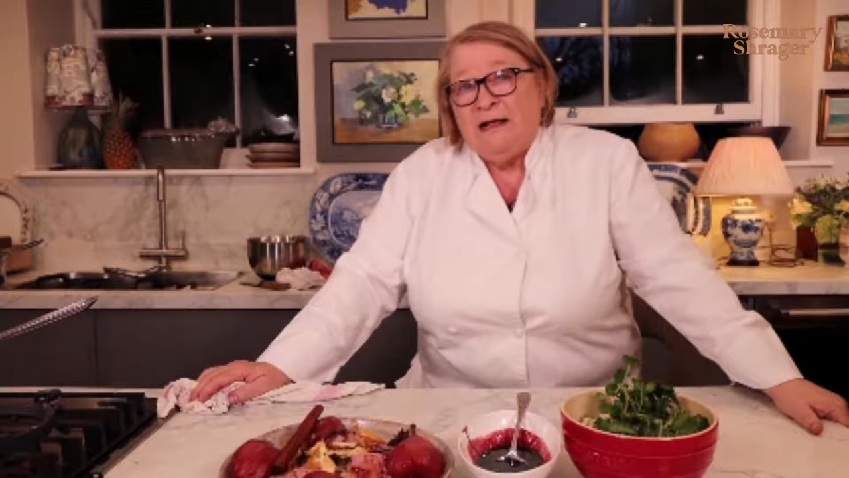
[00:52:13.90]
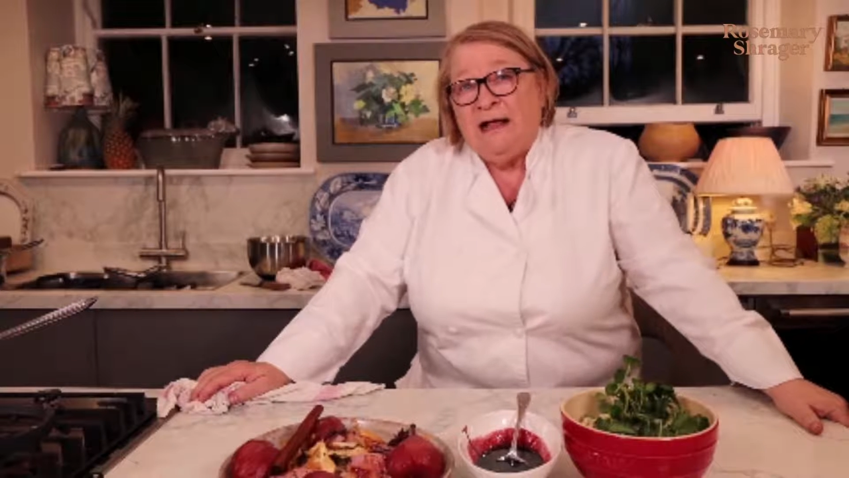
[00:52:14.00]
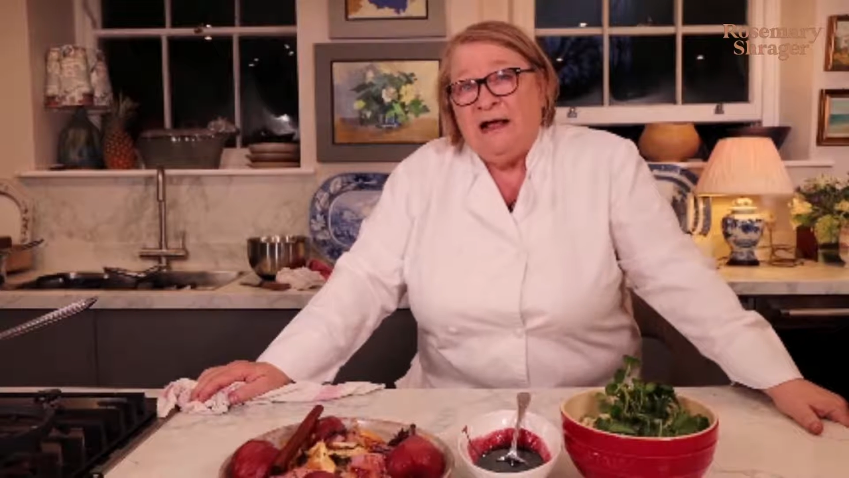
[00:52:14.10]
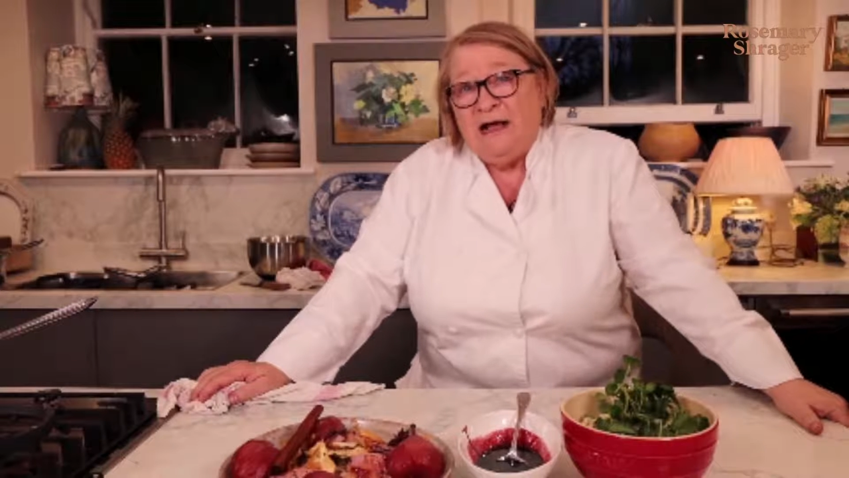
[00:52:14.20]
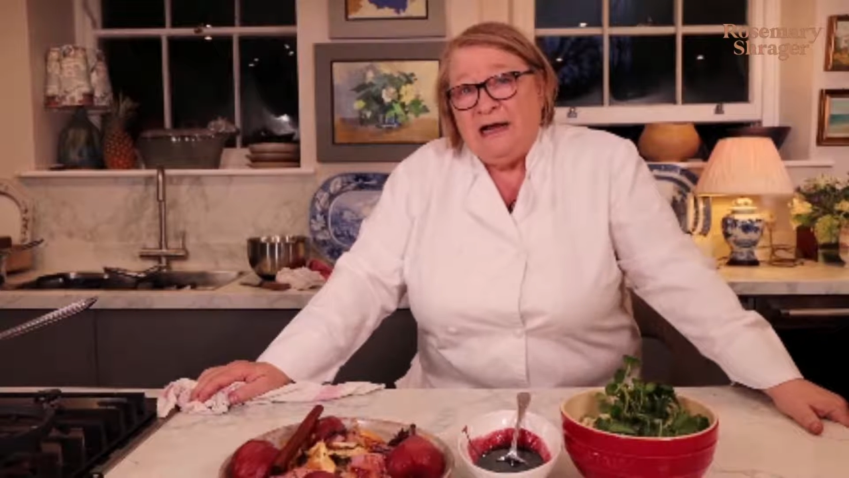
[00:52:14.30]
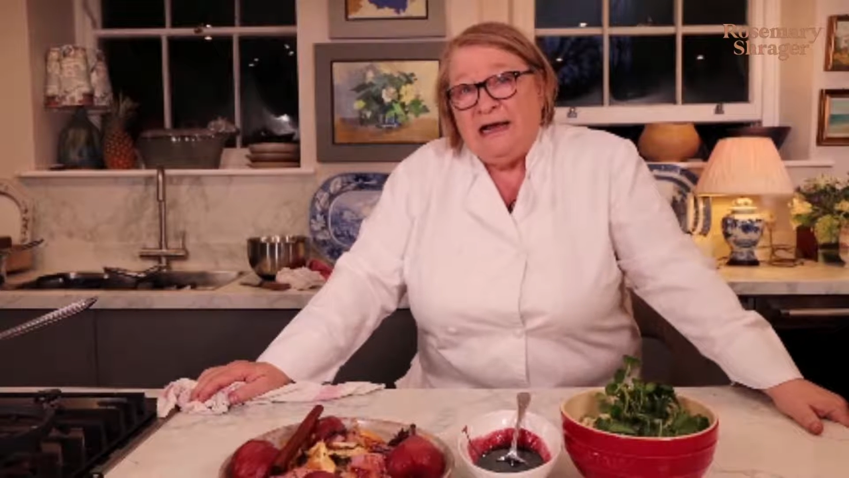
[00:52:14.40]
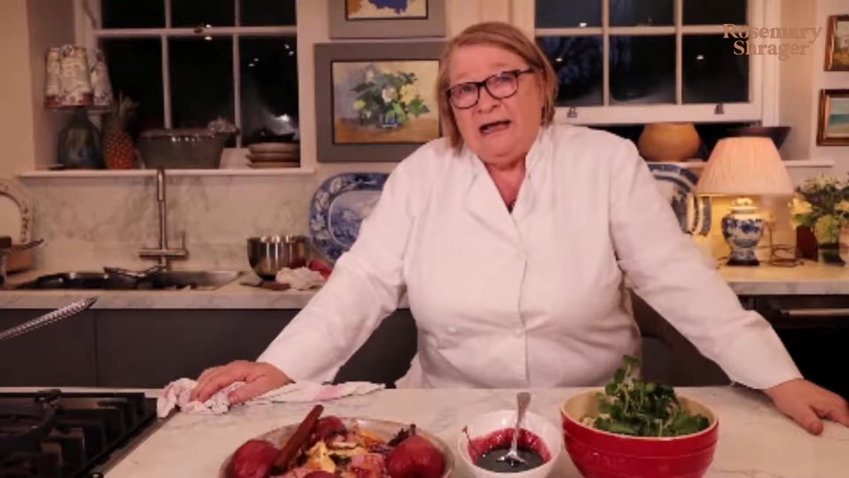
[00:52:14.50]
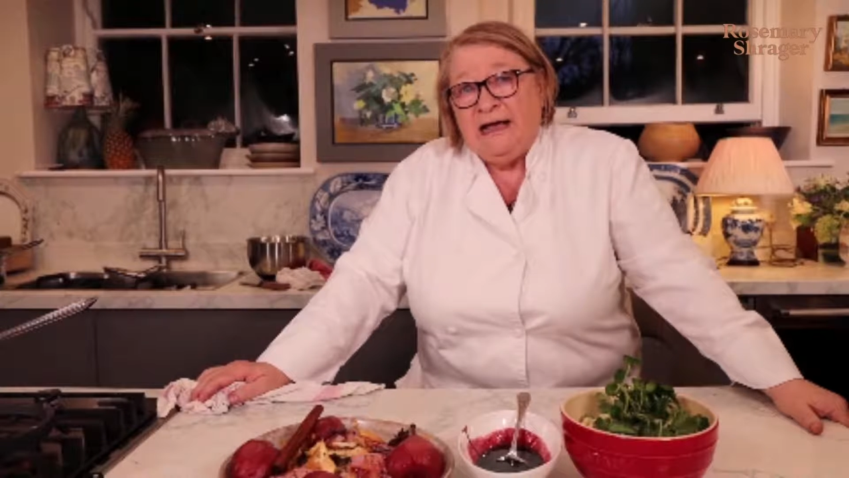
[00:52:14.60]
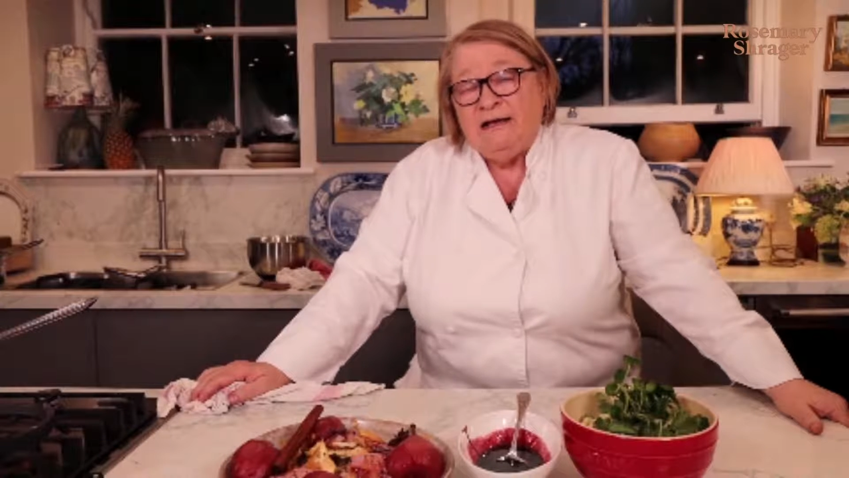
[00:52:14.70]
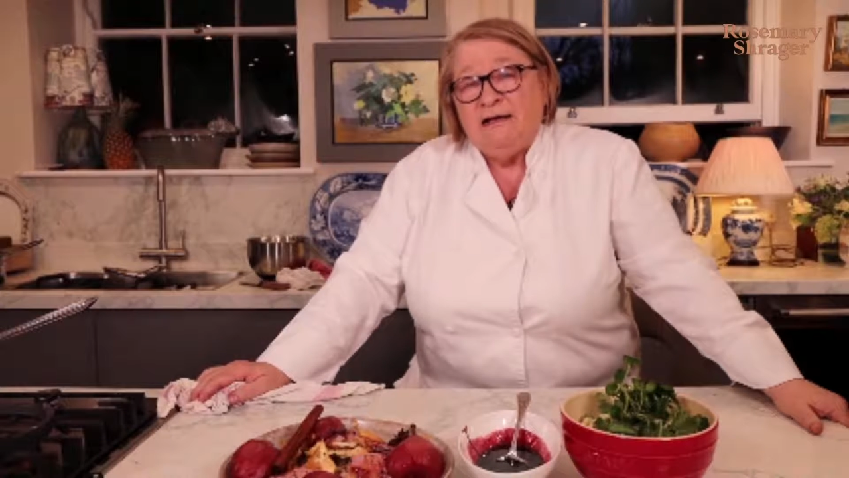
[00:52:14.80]

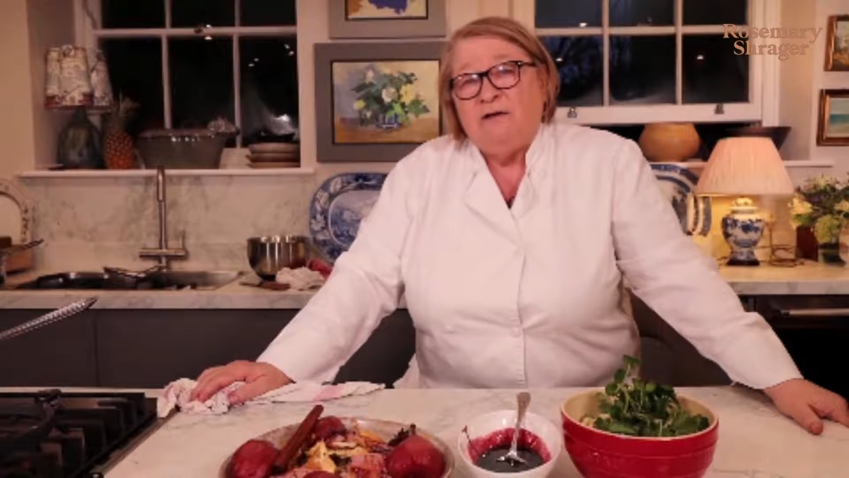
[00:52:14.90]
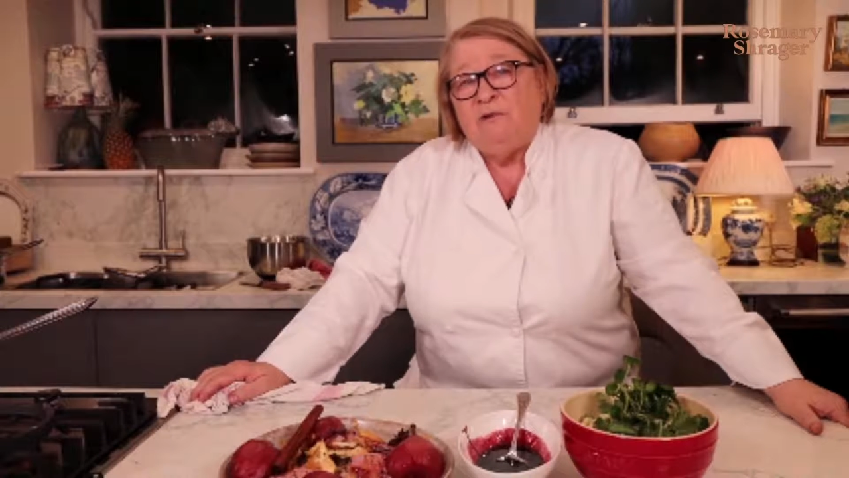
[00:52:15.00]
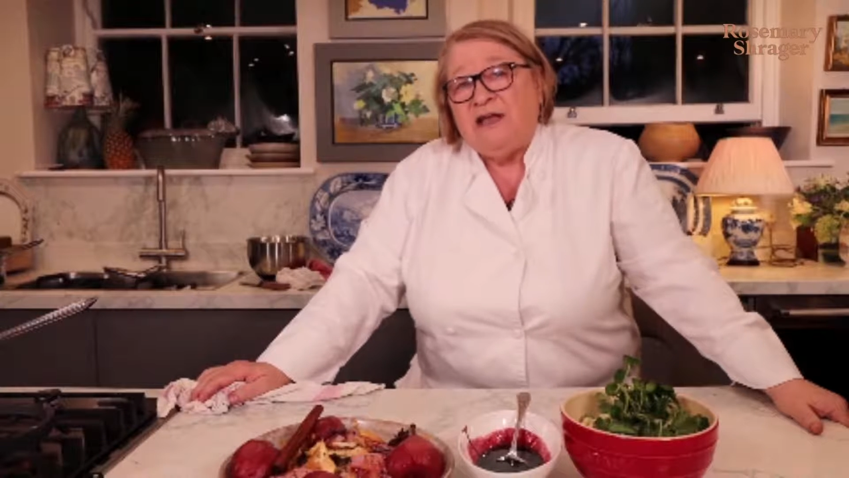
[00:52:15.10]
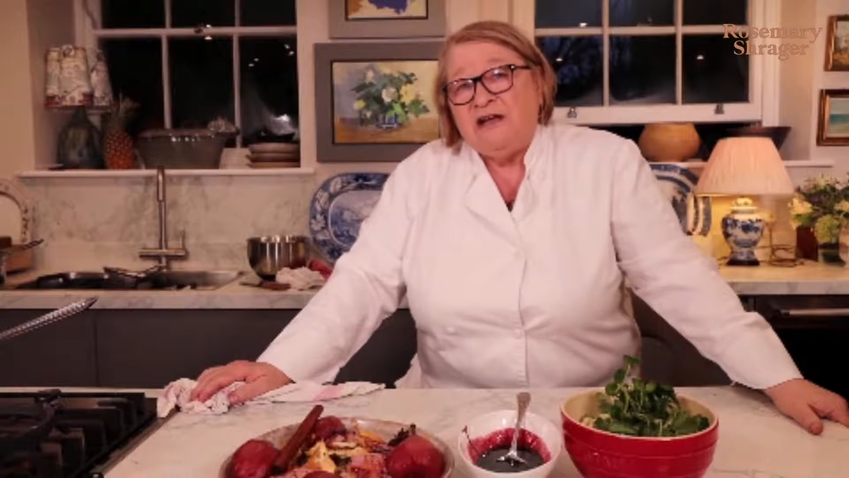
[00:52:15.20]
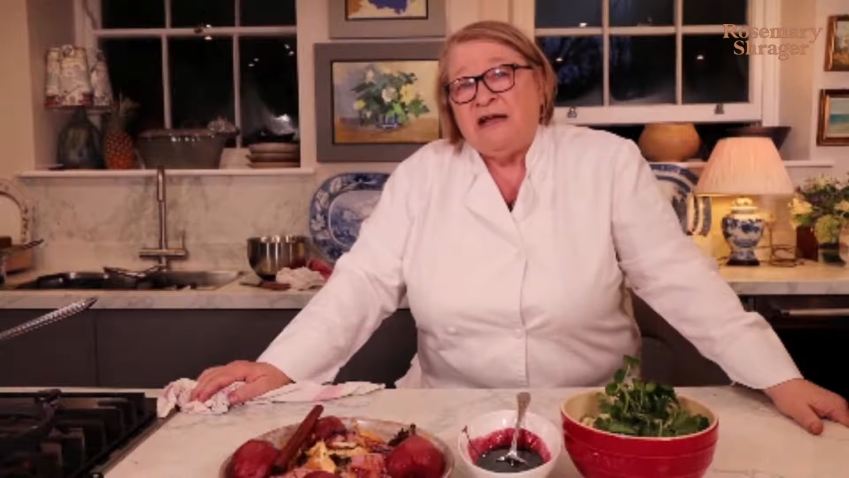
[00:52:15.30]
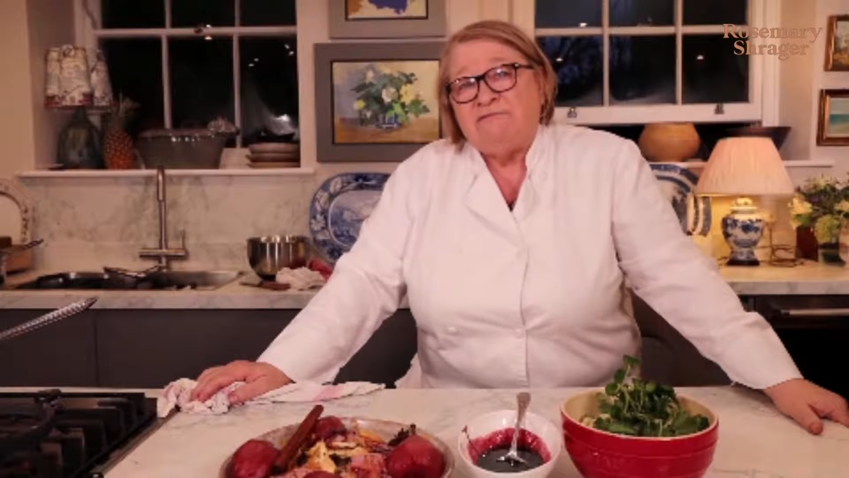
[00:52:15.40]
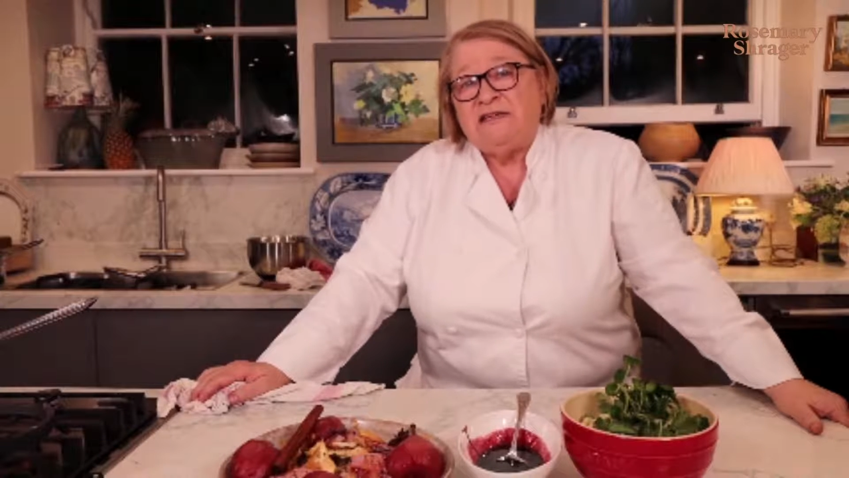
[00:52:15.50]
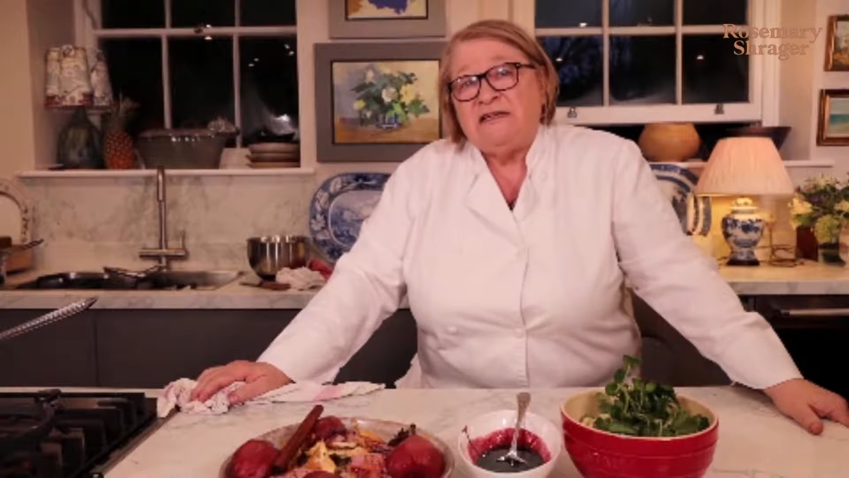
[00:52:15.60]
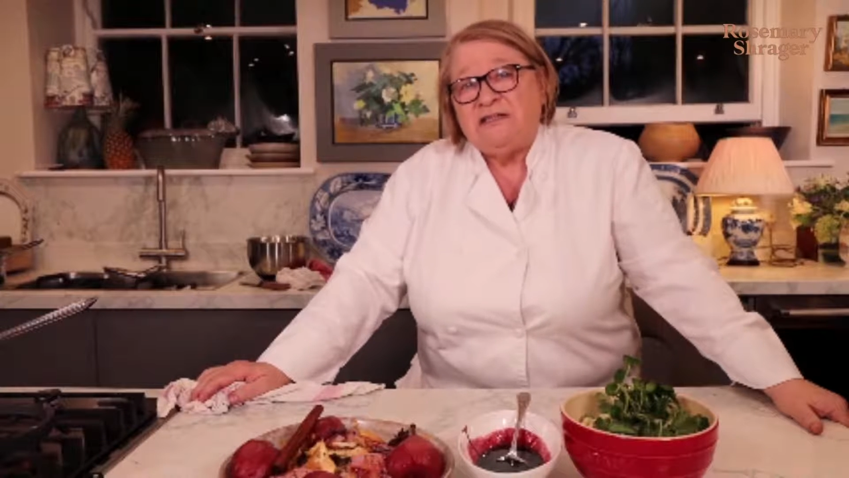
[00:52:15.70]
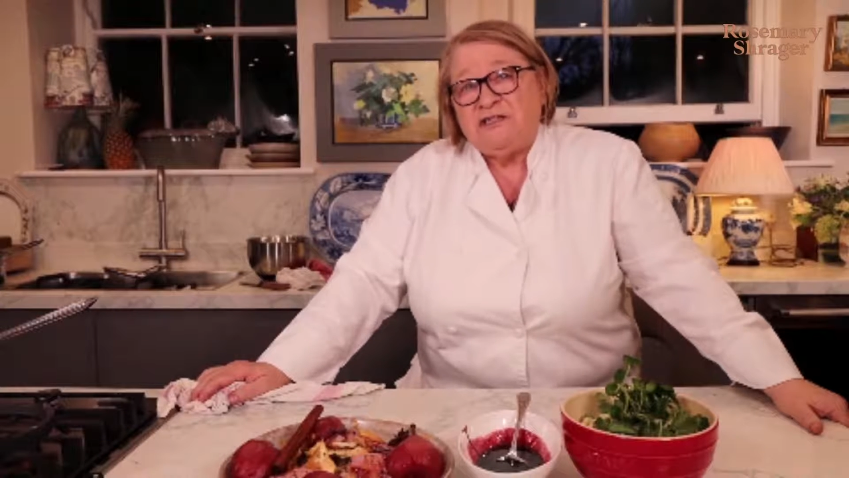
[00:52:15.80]
earlier, we're going to have
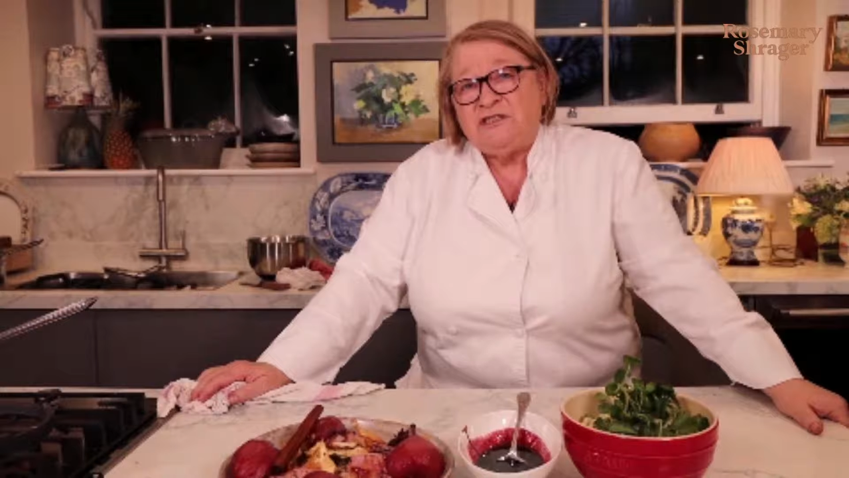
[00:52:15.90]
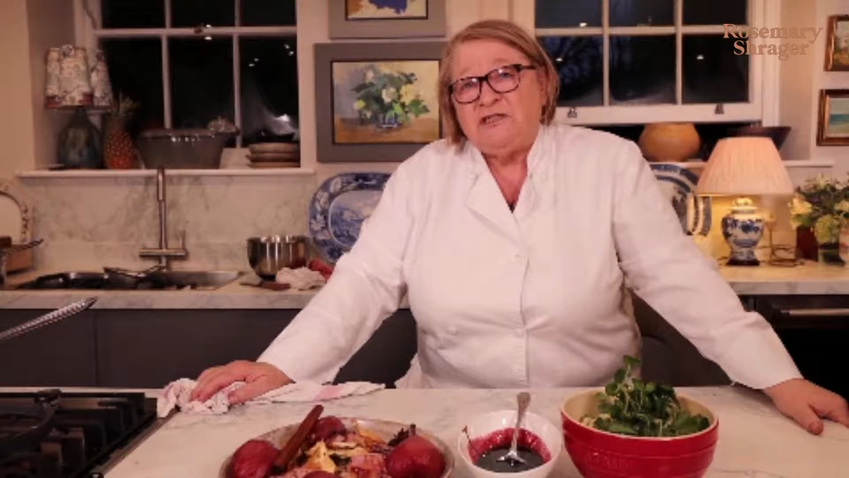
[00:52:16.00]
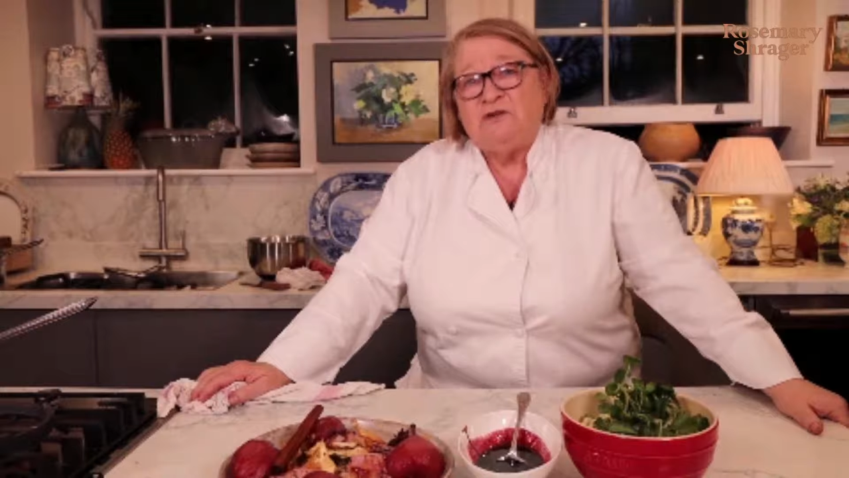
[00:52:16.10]
delicious